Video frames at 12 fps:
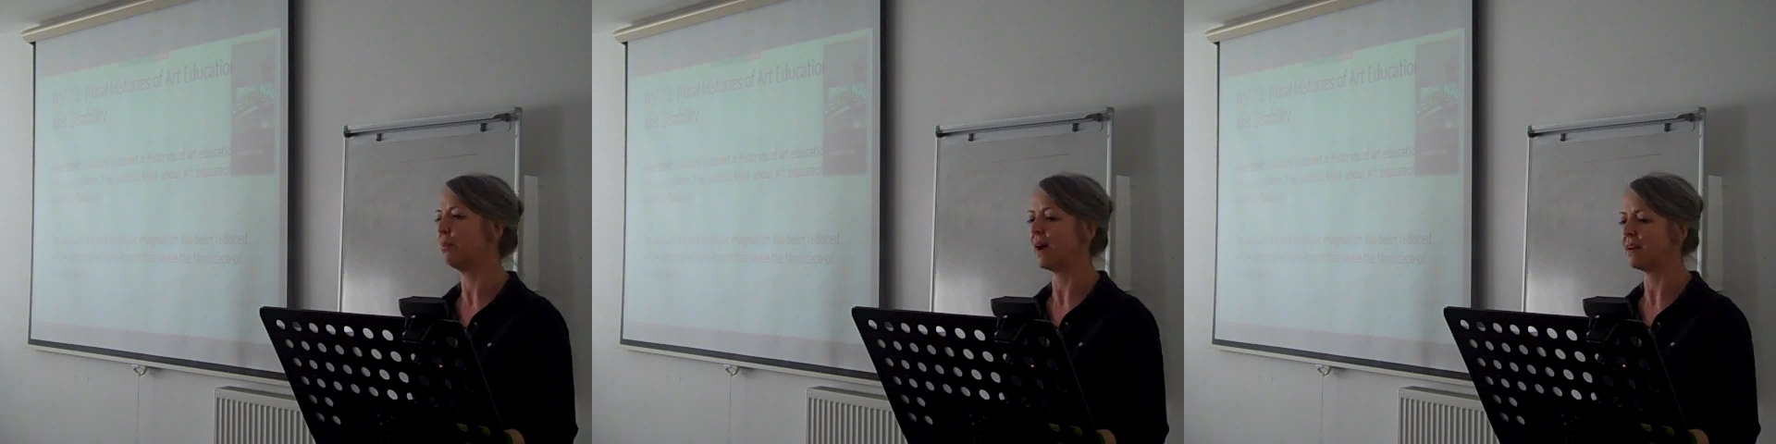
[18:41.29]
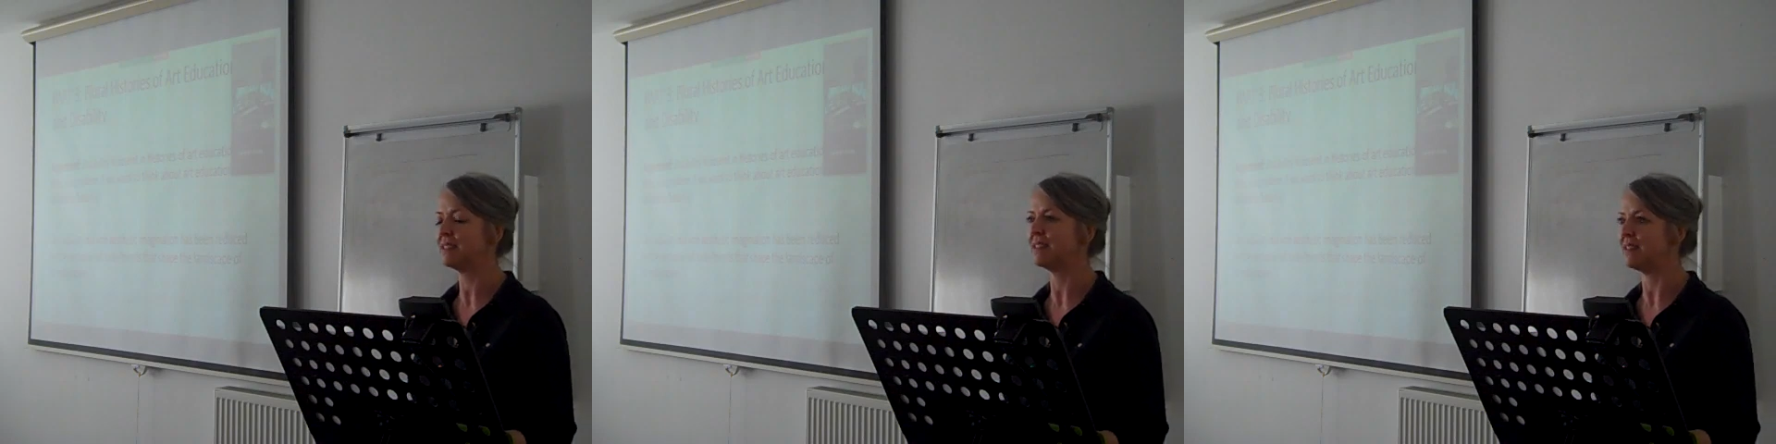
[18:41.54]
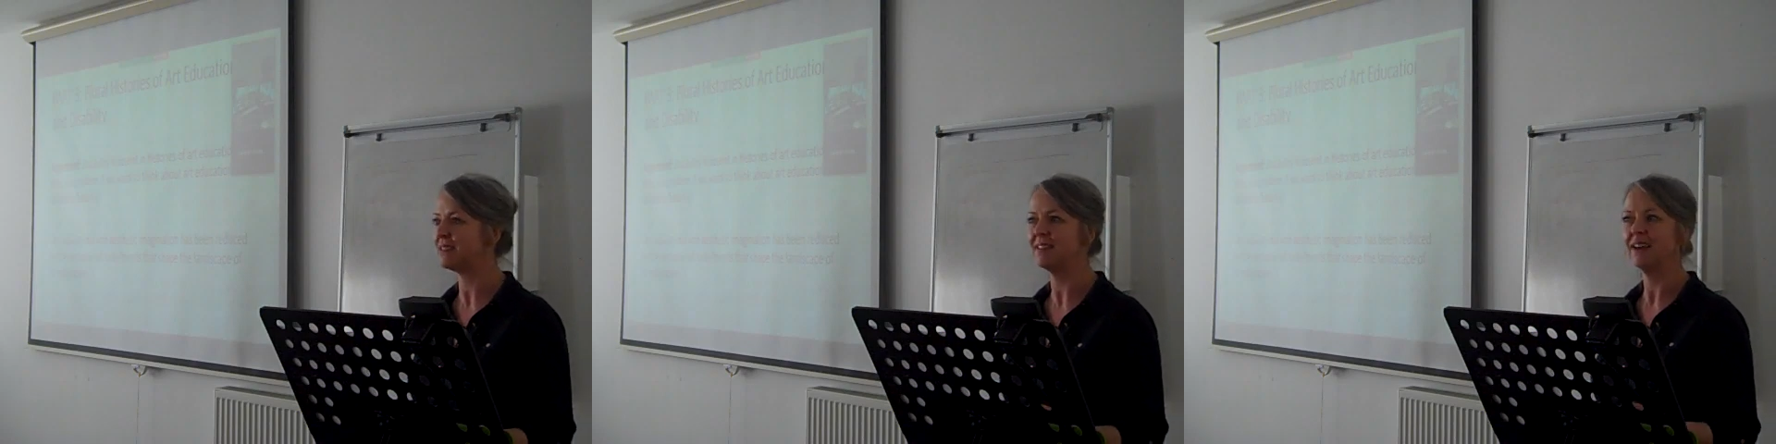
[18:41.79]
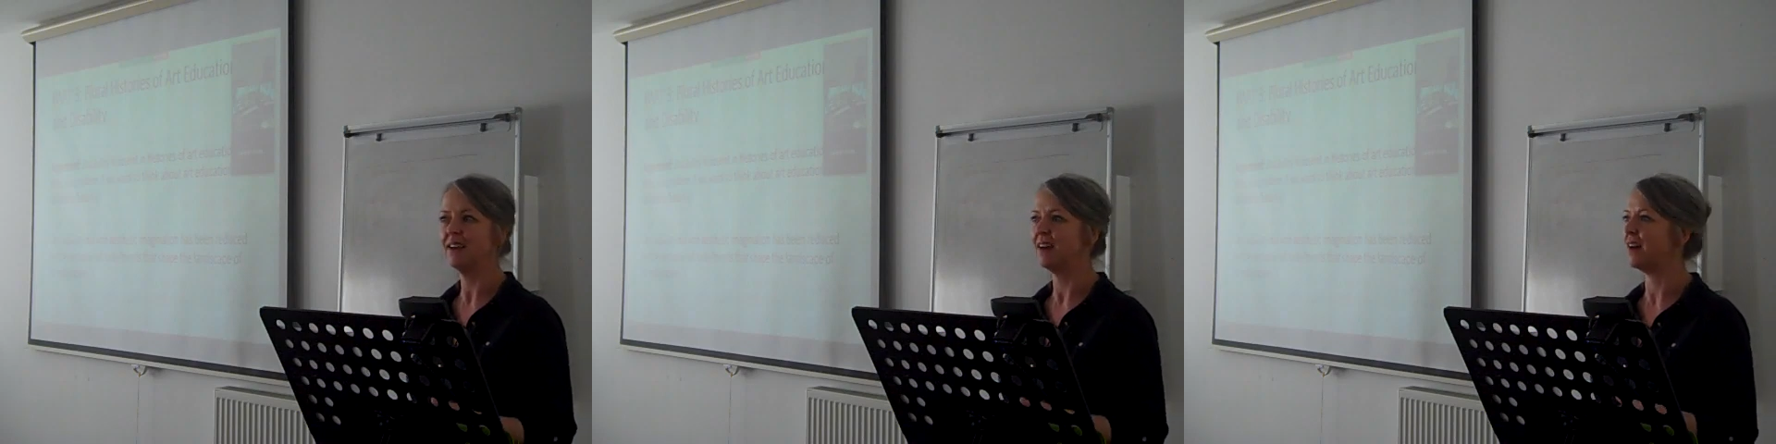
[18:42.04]

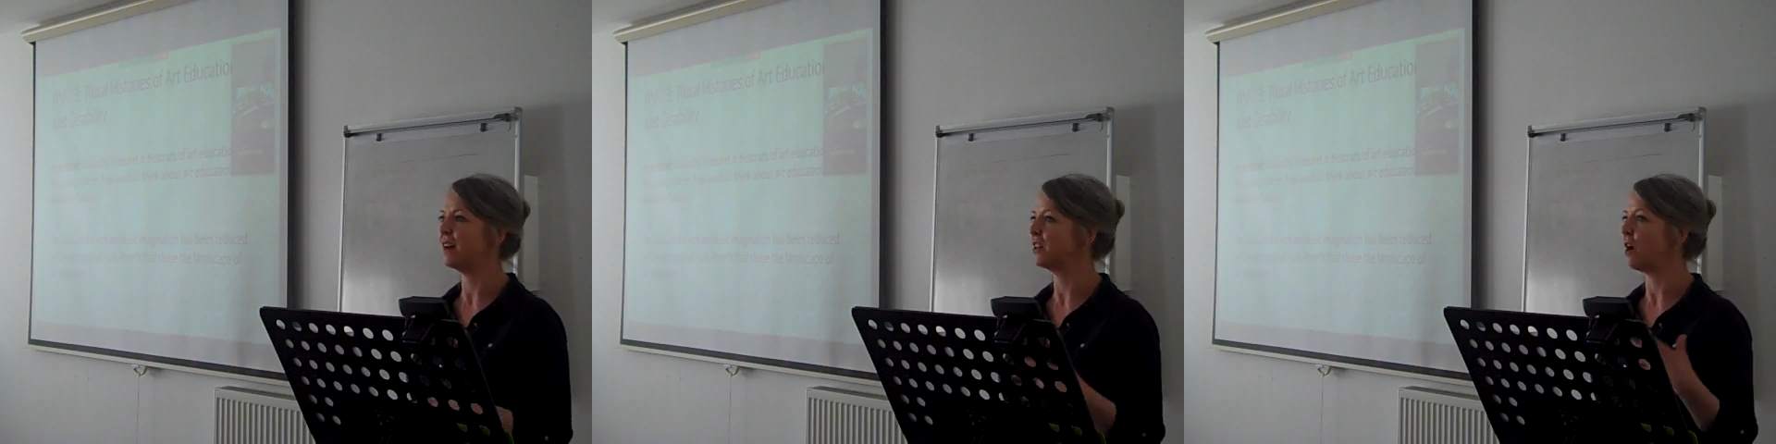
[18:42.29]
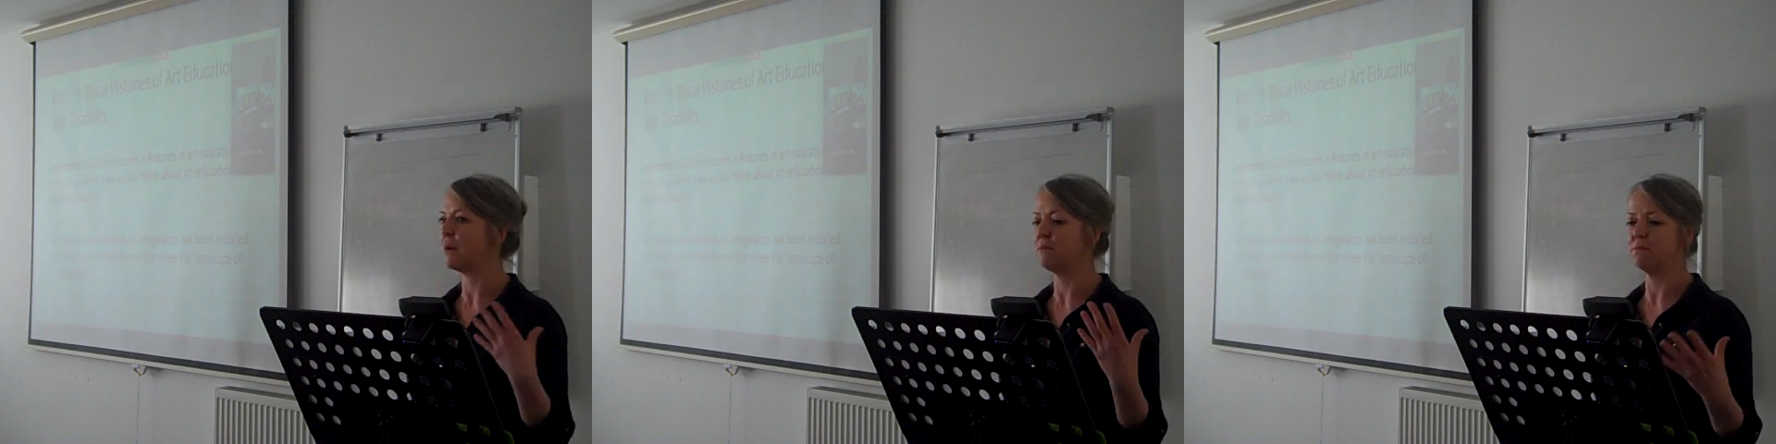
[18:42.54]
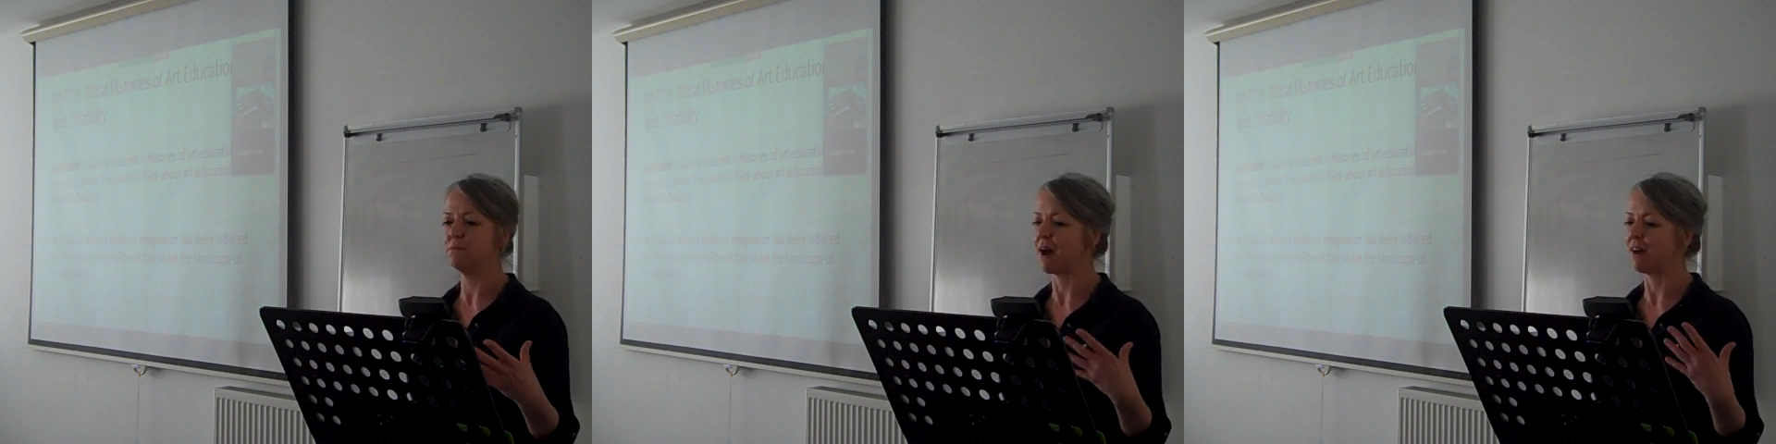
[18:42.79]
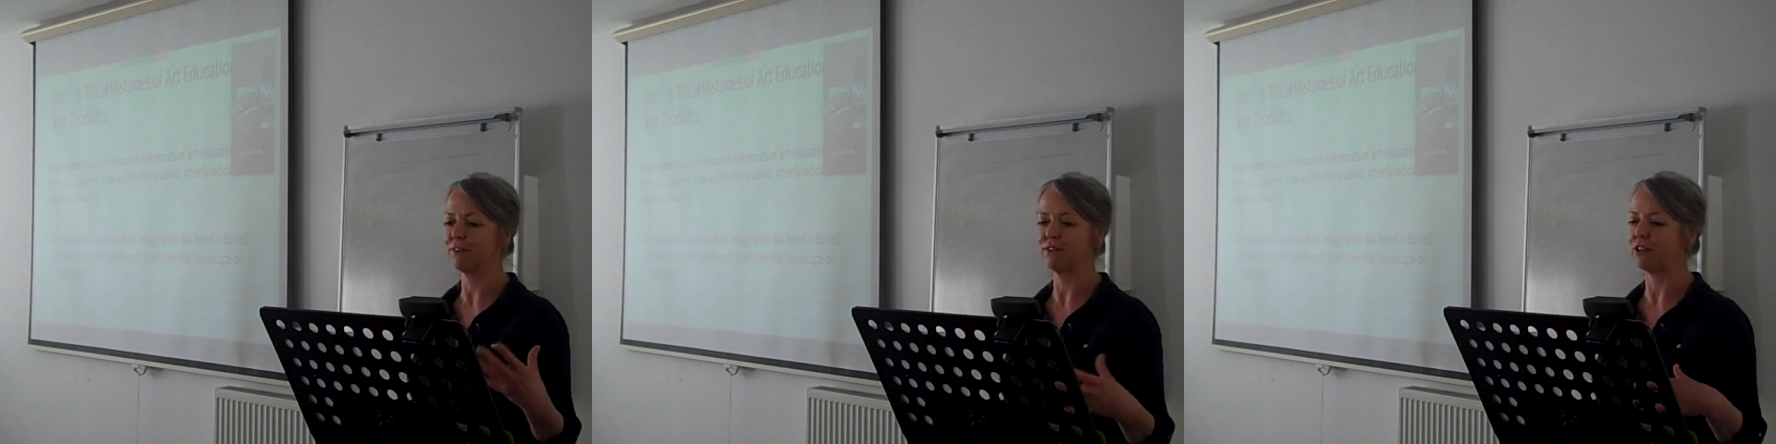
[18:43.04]
practice, going
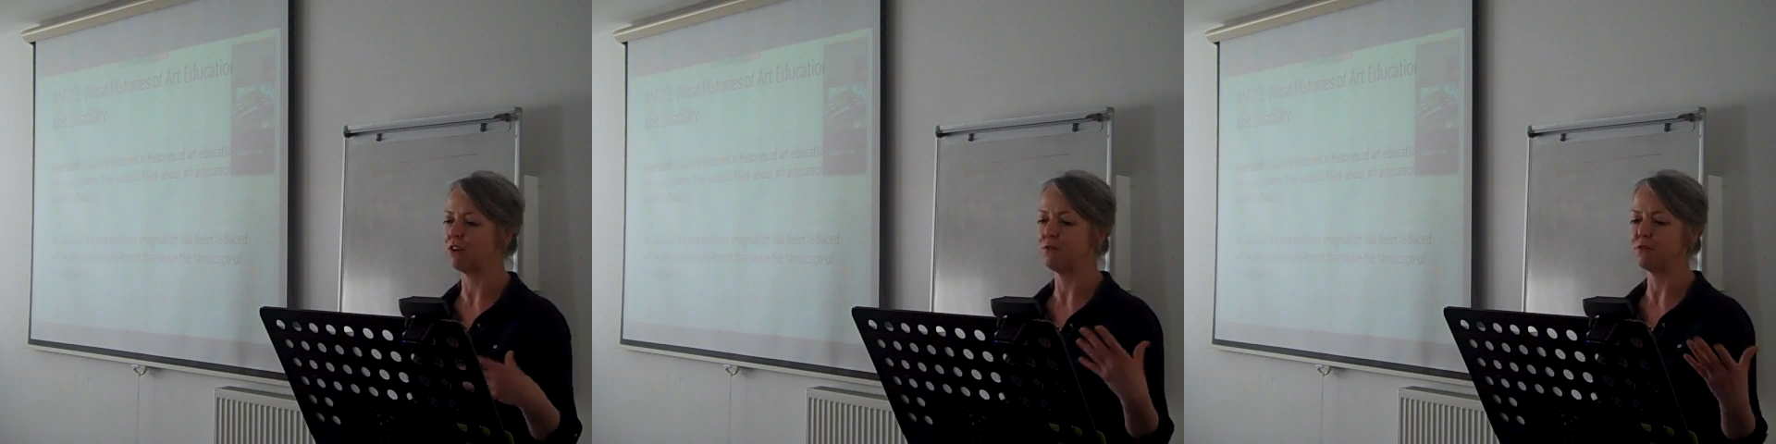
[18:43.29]
back,